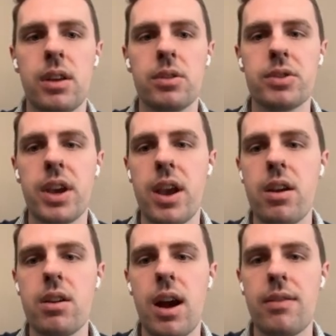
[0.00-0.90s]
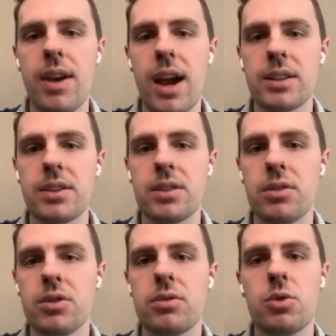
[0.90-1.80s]
You'll see here I have access
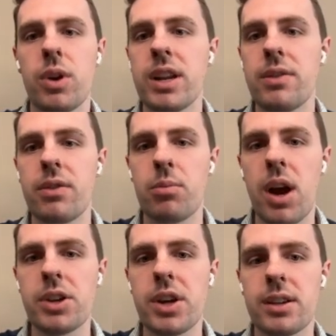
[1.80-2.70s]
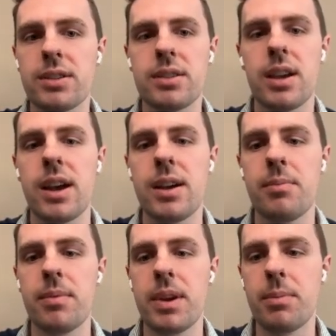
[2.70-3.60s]
to 20 different projects
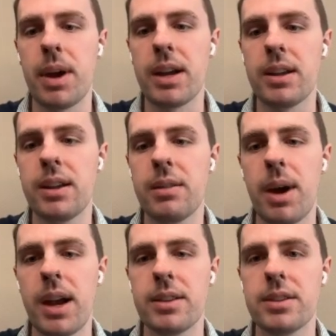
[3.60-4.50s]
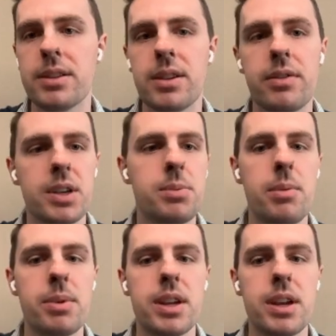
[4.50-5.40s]
in my instance of
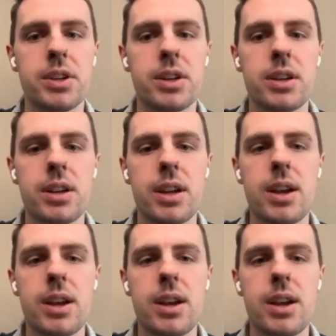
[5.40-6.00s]
experimentation.